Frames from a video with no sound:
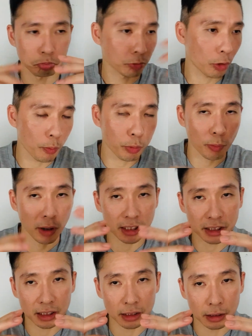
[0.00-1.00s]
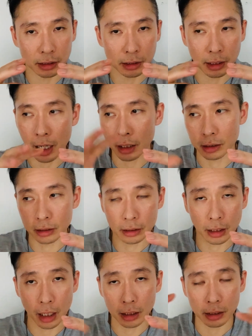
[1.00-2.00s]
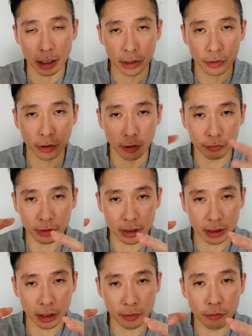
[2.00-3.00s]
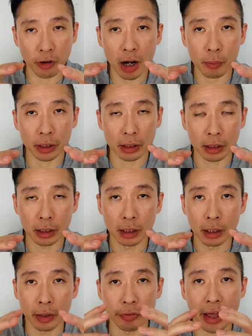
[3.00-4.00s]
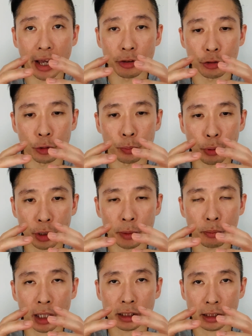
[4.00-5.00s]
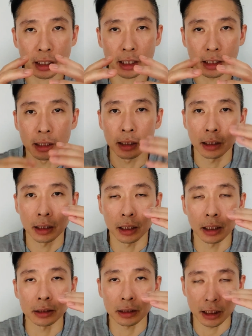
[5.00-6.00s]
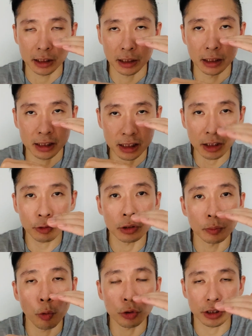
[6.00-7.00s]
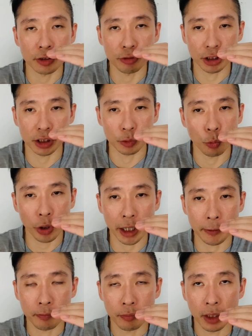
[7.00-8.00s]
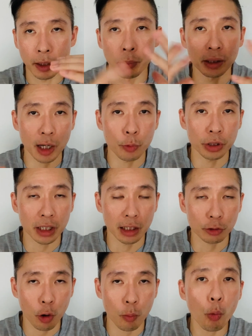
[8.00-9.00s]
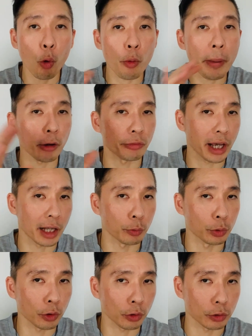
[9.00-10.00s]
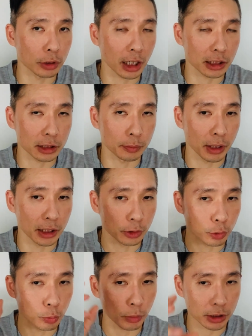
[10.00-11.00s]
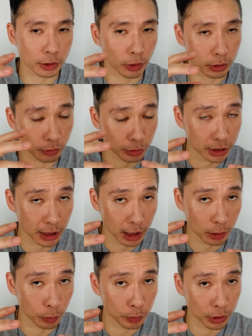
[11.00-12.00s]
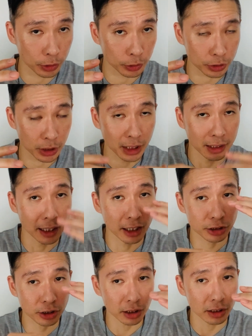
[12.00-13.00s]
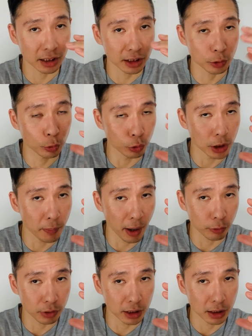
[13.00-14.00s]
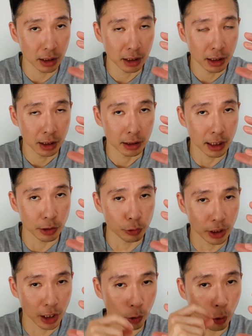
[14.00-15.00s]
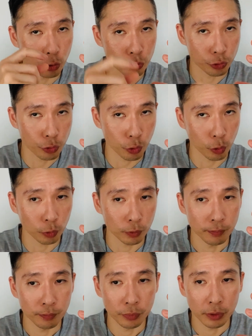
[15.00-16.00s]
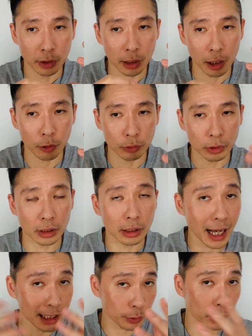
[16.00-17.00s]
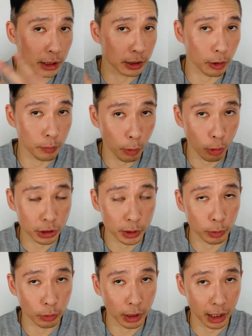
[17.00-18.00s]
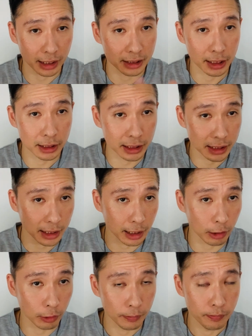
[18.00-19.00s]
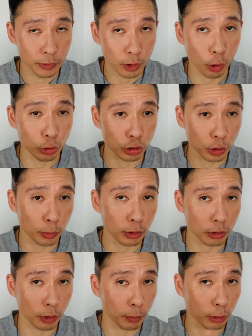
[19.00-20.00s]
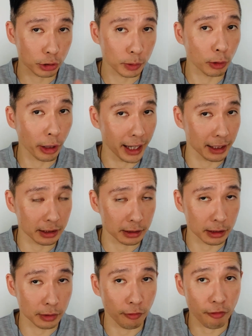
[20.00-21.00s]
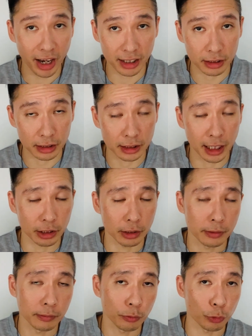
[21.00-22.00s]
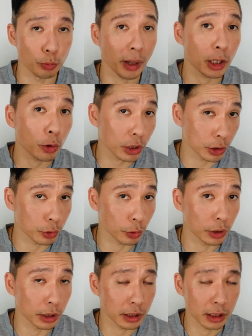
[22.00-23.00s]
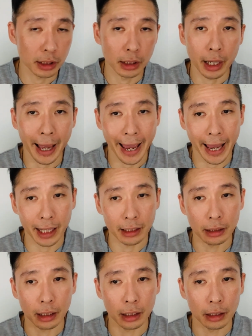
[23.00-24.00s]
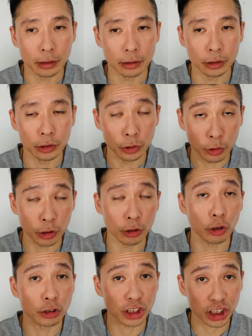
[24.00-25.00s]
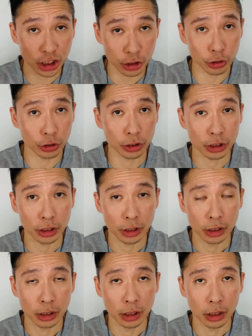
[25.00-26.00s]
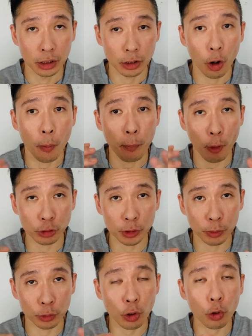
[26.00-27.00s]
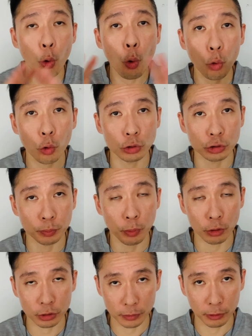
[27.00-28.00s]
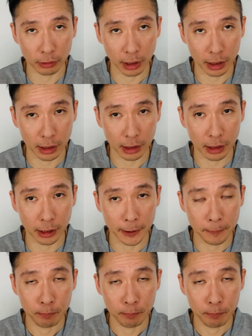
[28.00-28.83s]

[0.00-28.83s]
compromising other area of the environment, then you're pretty much like it's still the most efficient way. But then we can talk more about that. We're not going to touch base too much on the recycle because there are certain things good about it that you can control. Now the last one is compostable. Like I said just now, compostable has certain factors that you might look into it, and you're going to consider it compostable. Not all compostable are